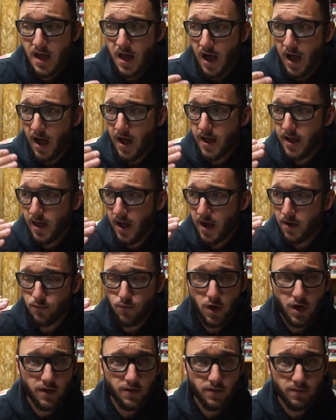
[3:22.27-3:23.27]
I
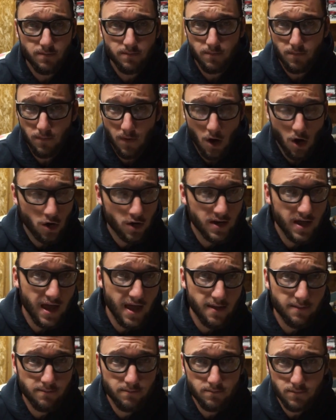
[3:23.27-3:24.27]
run our
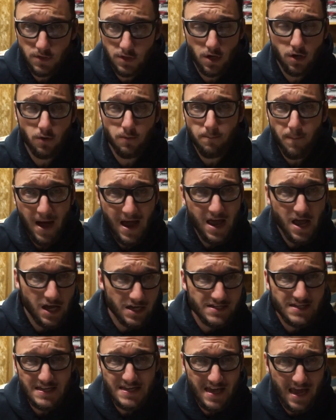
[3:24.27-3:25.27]
game, you know, my
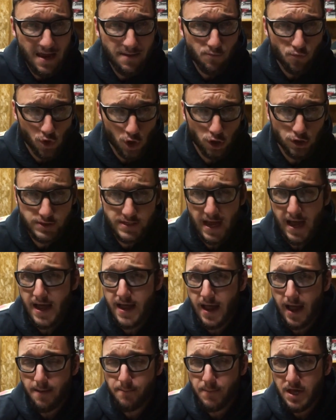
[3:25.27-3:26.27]
hunting game real
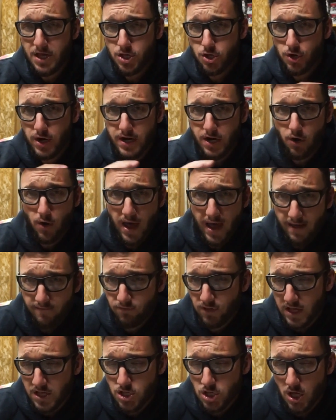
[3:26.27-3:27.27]
tight. I make sure I don't have
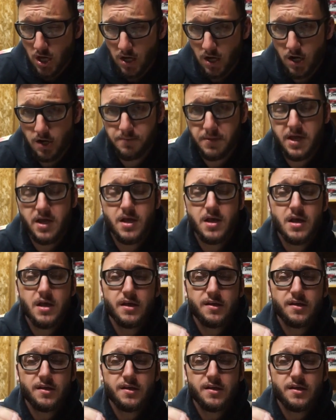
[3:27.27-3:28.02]
lead shot on me.